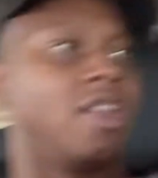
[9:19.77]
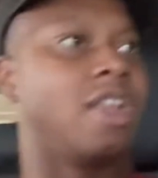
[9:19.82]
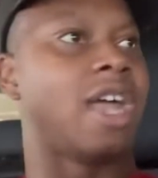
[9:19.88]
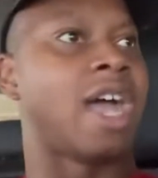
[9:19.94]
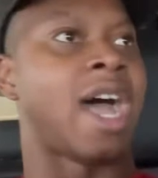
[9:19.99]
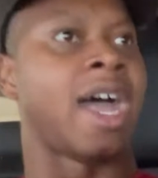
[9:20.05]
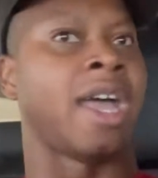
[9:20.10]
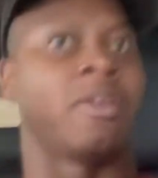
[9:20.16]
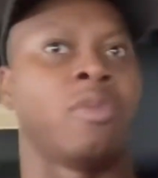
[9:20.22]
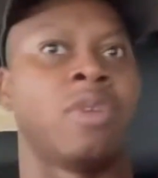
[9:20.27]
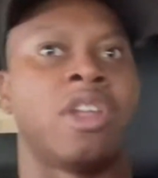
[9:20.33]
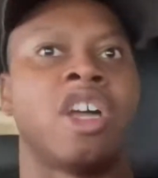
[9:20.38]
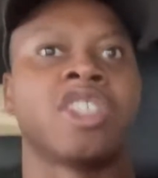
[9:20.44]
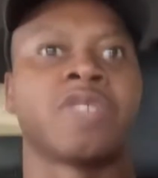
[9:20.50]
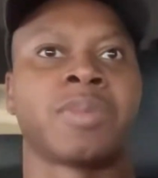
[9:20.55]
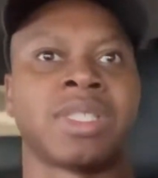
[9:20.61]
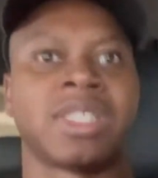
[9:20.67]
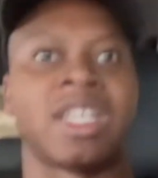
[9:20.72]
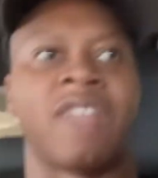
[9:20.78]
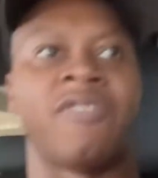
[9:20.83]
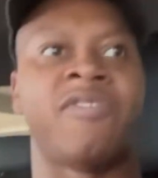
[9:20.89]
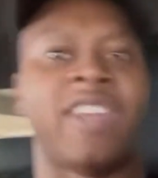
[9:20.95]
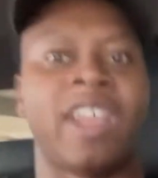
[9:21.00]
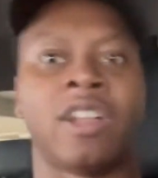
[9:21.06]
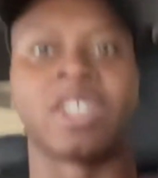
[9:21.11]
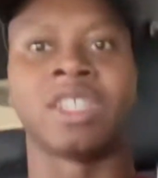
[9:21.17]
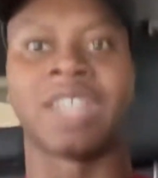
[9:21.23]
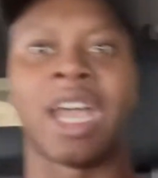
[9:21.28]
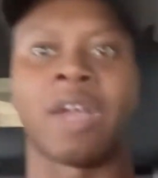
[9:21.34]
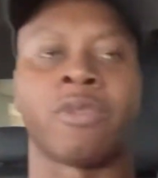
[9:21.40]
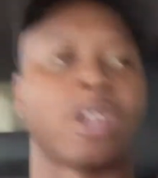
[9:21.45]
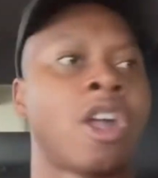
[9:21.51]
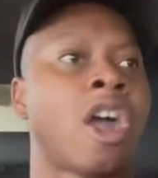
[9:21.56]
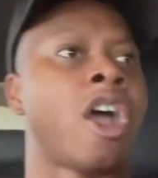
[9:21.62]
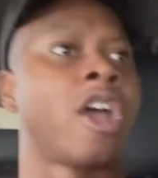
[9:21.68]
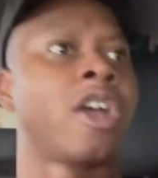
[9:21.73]
I 100% failed in that
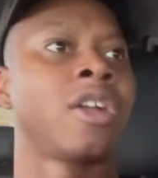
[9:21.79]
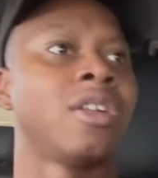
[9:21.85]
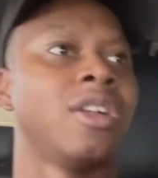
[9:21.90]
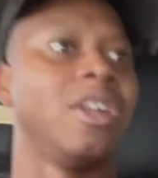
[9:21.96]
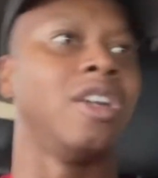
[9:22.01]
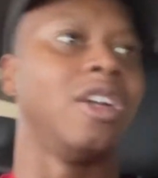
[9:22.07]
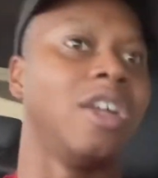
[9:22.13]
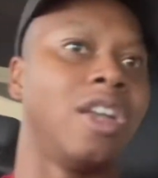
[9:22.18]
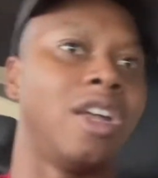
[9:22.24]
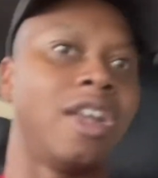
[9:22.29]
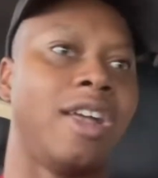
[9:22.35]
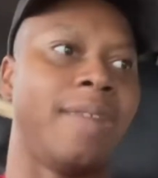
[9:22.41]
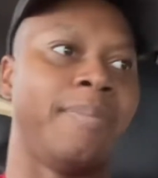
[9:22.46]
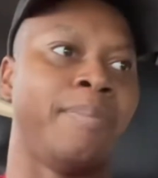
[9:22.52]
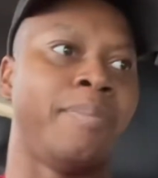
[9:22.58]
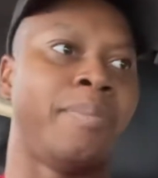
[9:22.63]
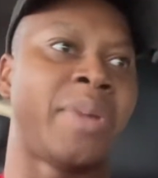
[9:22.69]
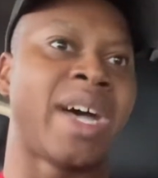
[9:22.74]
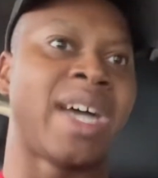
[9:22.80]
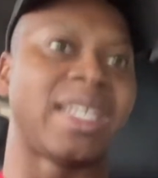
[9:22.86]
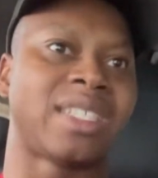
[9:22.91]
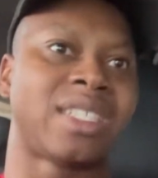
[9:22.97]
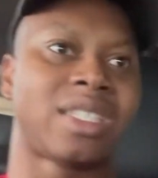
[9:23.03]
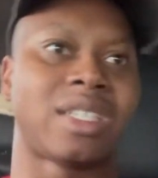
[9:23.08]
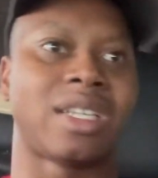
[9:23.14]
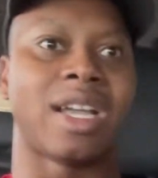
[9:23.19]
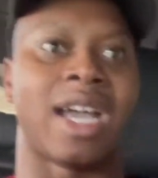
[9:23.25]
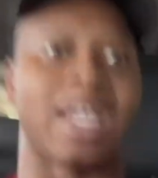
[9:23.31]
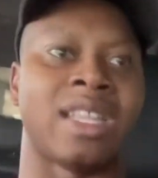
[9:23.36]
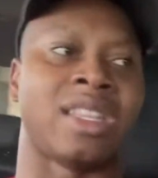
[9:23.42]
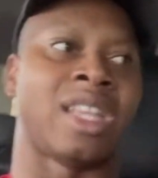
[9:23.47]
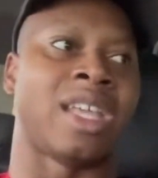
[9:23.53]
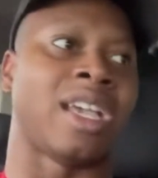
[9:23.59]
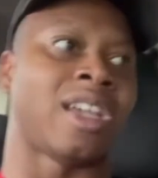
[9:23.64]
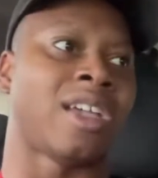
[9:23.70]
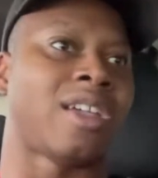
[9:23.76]
regard but I
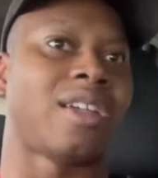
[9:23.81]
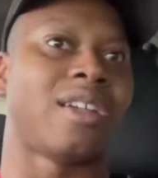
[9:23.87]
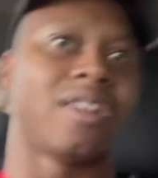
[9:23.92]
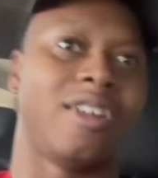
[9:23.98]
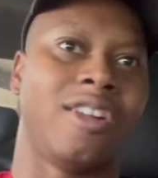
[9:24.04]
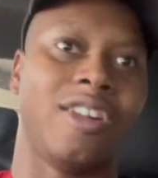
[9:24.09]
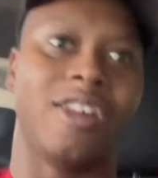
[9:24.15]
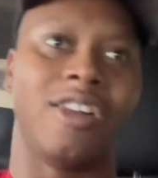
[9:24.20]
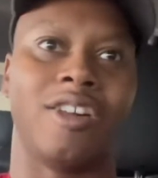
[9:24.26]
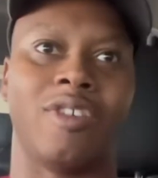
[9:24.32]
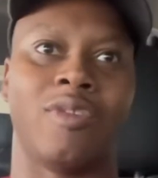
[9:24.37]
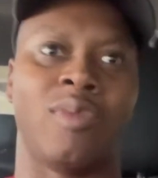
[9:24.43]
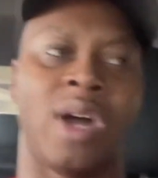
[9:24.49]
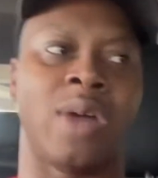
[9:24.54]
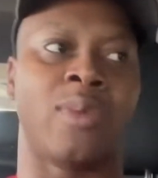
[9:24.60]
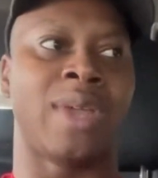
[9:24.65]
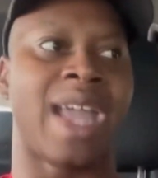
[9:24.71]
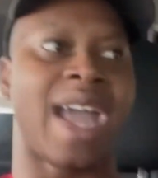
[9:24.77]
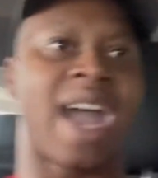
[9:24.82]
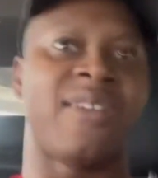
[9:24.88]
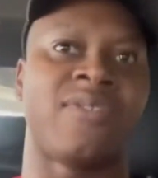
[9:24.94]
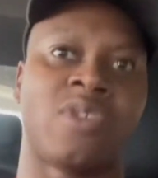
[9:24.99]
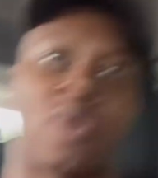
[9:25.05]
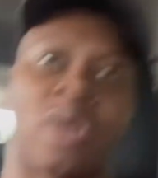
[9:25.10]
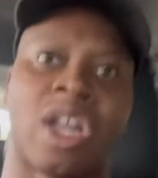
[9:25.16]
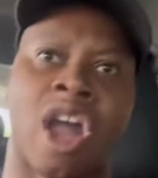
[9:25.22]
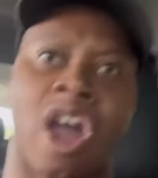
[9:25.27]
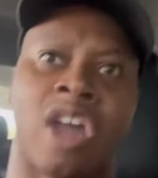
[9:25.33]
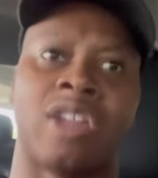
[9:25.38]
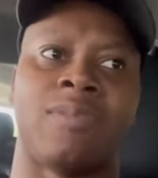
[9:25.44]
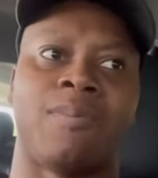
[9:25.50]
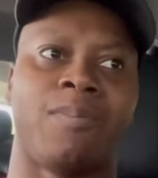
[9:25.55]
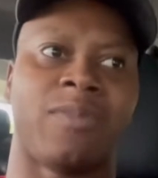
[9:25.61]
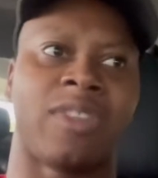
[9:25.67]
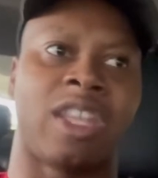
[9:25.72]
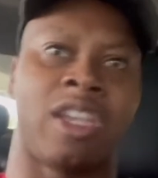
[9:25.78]
think what we have going
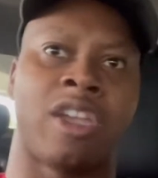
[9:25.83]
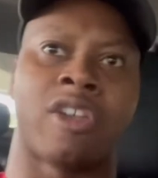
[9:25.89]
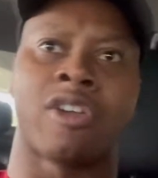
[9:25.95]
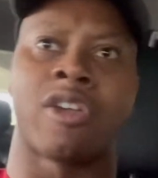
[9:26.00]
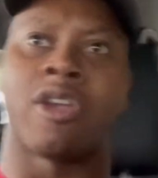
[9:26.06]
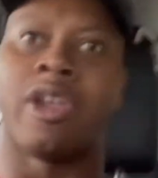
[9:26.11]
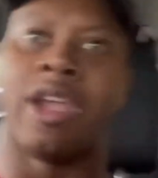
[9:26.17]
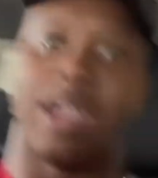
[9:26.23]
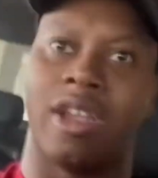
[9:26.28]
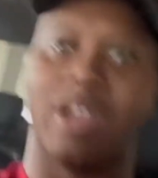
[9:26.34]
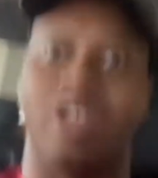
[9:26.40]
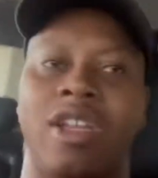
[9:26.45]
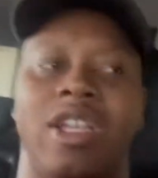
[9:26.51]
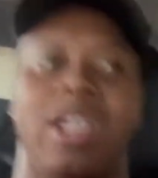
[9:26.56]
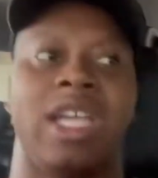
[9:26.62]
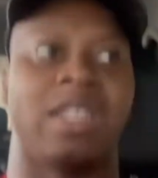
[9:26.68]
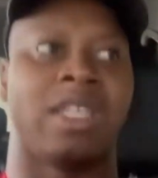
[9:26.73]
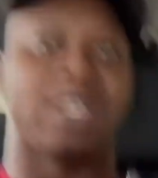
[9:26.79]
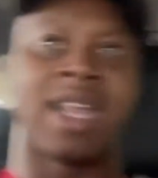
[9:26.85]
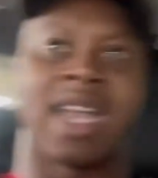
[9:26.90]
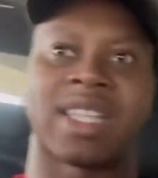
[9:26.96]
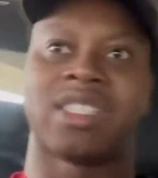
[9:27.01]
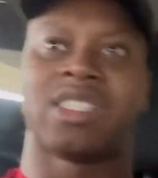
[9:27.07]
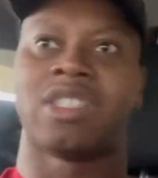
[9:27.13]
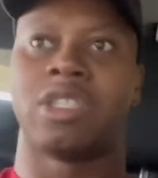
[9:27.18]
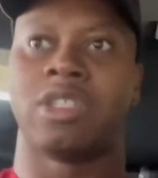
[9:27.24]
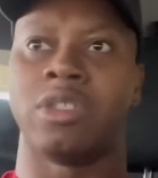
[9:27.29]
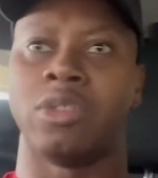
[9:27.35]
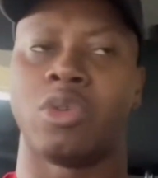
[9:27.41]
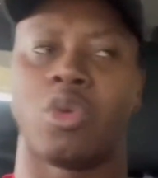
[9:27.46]
on here in the next two